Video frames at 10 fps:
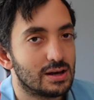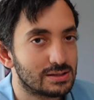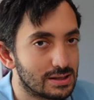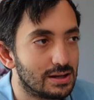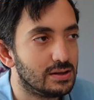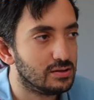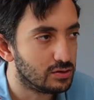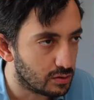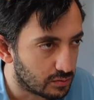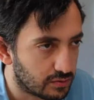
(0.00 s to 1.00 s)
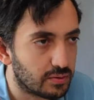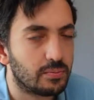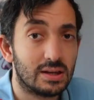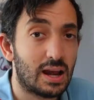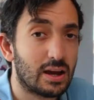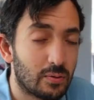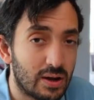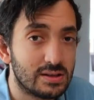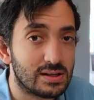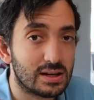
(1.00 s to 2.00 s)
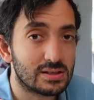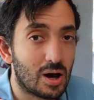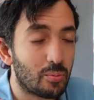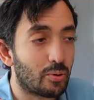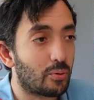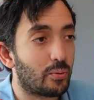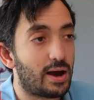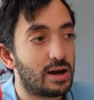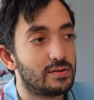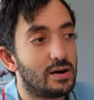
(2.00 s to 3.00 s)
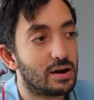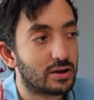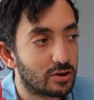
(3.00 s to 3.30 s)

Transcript: are still in use. The next one is an example where the